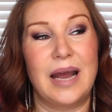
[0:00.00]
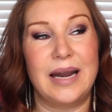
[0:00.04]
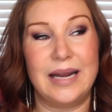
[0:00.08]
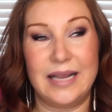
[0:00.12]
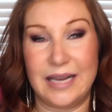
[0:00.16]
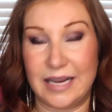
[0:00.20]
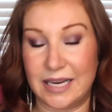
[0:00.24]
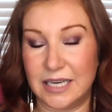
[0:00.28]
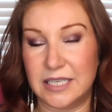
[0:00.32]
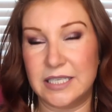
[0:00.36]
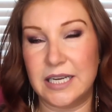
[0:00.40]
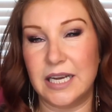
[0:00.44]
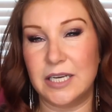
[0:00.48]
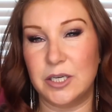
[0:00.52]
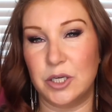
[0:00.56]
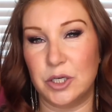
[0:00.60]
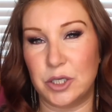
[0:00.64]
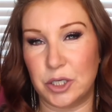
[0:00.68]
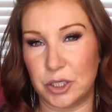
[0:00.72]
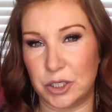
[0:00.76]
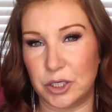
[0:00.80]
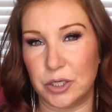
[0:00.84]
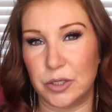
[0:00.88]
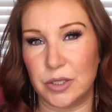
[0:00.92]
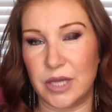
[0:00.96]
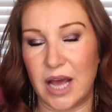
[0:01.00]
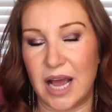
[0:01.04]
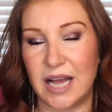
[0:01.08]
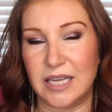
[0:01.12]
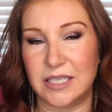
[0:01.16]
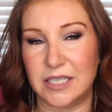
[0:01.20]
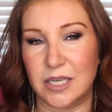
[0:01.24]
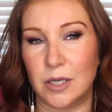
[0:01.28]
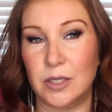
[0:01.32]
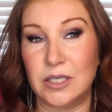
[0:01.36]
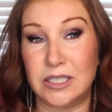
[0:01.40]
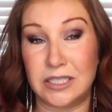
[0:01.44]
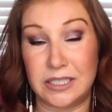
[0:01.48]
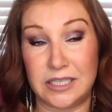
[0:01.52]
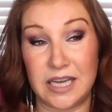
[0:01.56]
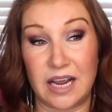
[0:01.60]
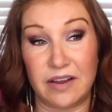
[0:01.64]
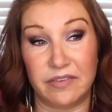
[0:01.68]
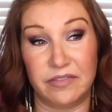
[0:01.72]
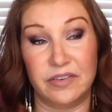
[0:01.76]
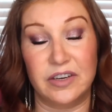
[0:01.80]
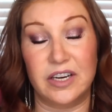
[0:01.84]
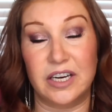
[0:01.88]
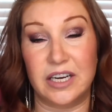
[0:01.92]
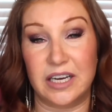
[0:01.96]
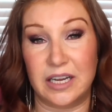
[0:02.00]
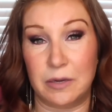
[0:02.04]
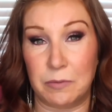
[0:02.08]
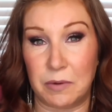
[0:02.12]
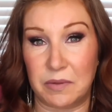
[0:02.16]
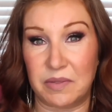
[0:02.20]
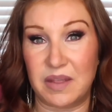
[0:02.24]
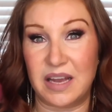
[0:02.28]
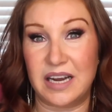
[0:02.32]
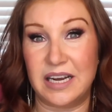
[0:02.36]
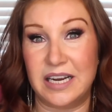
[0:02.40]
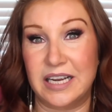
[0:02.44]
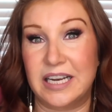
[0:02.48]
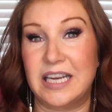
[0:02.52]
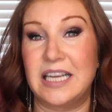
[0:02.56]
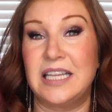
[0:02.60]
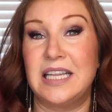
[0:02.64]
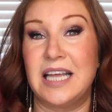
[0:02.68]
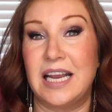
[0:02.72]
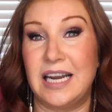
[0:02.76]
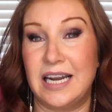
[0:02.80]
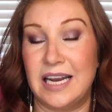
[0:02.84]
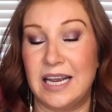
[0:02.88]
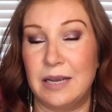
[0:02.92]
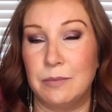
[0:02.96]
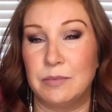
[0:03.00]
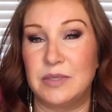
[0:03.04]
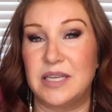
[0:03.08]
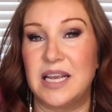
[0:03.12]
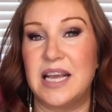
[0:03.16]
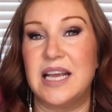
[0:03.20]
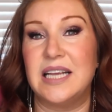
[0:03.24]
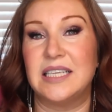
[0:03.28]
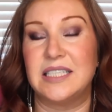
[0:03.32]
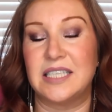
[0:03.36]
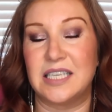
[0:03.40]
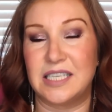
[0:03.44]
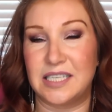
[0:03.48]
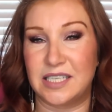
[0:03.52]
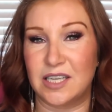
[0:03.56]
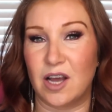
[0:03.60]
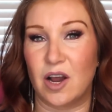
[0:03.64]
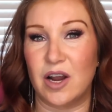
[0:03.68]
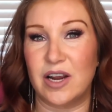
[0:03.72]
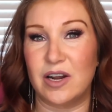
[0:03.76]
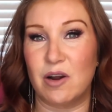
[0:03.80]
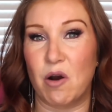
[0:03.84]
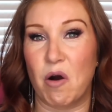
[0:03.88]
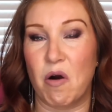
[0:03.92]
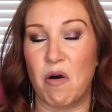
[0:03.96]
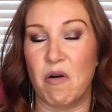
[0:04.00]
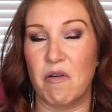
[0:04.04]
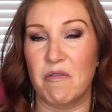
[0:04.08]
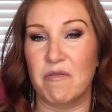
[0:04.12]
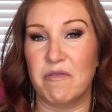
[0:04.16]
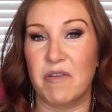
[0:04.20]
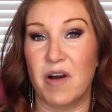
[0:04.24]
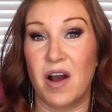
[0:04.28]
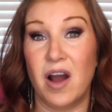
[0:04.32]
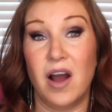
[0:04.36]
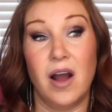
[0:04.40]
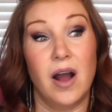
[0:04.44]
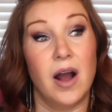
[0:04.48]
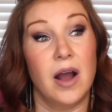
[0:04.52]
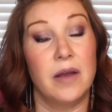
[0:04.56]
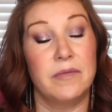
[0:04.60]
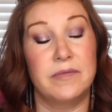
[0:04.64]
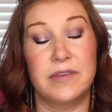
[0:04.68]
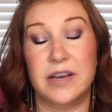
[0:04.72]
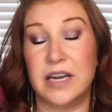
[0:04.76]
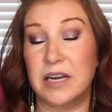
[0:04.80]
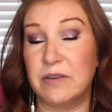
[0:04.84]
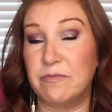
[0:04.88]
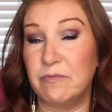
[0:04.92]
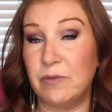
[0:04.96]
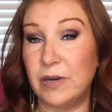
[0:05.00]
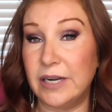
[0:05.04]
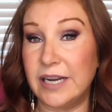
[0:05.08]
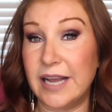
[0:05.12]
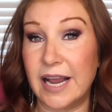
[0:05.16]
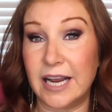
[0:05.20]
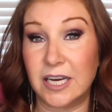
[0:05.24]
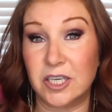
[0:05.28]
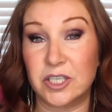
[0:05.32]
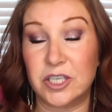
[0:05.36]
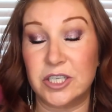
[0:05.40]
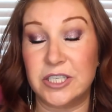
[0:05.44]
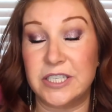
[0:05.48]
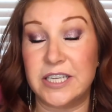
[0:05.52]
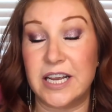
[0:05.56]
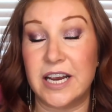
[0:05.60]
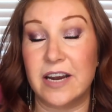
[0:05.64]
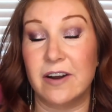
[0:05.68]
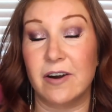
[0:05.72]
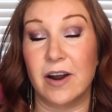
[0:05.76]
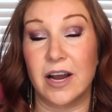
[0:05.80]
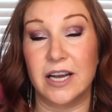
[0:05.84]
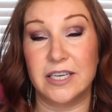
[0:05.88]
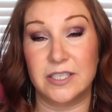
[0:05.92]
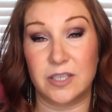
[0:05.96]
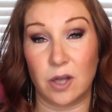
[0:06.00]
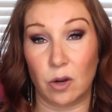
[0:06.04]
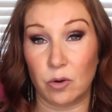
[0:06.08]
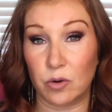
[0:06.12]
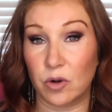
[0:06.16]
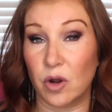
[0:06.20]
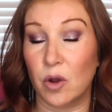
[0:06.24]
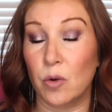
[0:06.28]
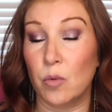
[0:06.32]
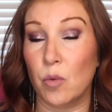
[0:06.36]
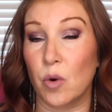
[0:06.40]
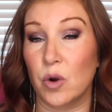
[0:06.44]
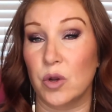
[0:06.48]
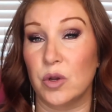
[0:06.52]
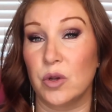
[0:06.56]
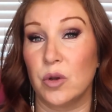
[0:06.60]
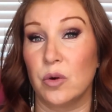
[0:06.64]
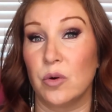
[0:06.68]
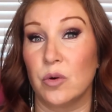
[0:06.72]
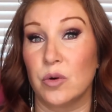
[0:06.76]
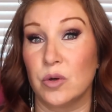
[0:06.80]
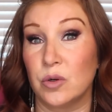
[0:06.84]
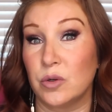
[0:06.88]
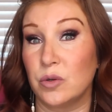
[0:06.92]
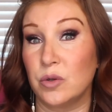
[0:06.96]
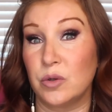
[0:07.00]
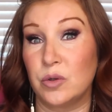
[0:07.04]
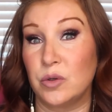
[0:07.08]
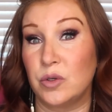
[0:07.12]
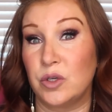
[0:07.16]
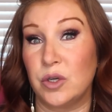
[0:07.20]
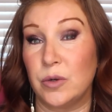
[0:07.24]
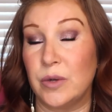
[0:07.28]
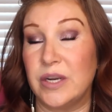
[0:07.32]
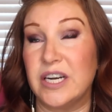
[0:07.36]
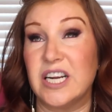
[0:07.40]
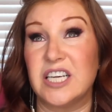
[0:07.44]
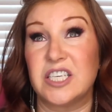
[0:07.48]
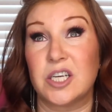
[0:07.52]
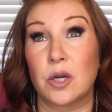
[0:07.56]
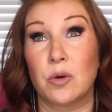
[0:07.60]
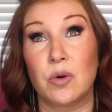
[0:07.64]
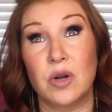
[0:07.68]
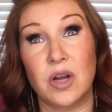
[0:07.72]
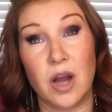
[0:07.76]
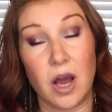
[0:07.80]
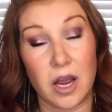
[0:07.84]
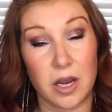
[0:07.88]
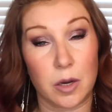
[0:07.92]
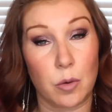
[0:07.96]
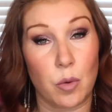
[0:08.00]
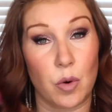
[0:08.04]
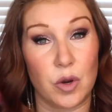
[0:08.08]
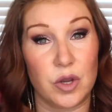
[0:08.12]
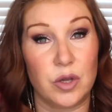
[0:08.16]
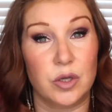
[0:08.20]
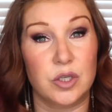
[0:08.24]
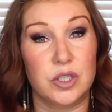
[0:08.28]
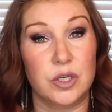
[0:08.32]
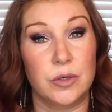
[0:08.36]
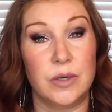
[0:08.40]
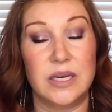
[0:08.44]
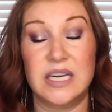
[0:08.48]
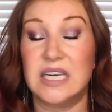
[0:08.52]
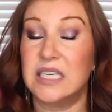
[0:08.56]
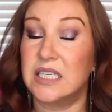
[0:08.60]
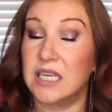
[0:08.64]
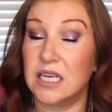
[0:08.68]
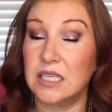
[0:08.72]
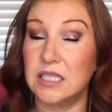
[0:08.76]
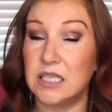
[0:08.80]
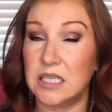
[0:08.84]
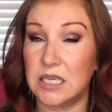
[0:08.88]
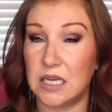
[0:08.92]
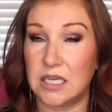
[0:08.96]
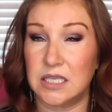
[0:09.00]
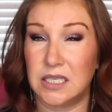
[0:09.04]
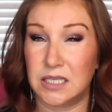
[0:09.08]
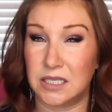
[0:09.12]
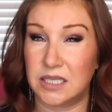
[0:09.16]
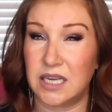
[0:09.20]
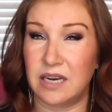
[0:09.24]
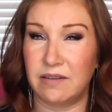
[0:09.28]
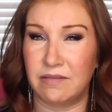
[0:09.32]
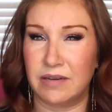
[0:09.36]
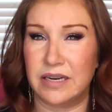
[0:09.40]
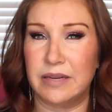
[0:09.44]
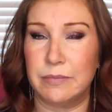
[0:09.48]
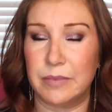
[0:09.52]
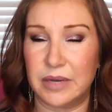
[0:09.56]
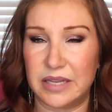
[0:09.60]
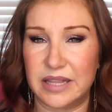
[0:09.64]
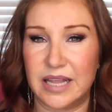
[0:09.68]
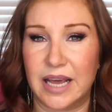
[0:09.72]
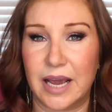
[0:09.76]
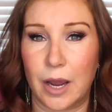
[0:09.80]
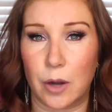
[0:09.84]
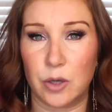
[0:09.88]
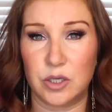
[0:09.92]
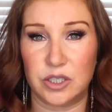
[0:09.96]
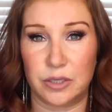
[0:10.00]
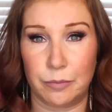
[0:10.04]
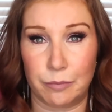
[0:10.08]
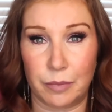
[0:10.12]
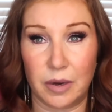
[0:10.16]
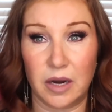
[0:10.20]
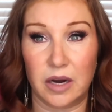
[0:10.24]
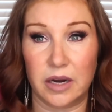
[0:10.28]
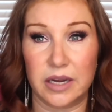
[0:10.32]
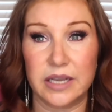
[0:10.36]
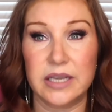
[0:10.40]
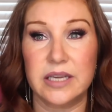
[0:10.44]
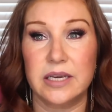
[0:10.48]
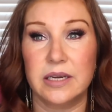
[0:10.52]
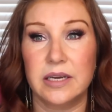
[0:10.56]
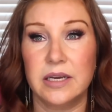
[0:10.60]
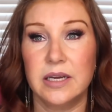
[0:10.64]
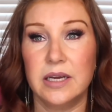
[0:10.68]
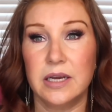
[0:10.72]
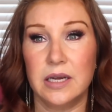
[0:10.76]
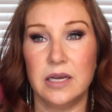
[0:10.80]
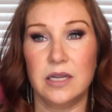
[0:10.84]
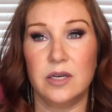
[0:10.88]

he continued to do that. And so it's definitely, when they're licking their lips, it's a sign of, I'm feeling really anxious here, I don't know what you're doing, I don't like what you're doing. It doesn't necessarily mean they're going to bite.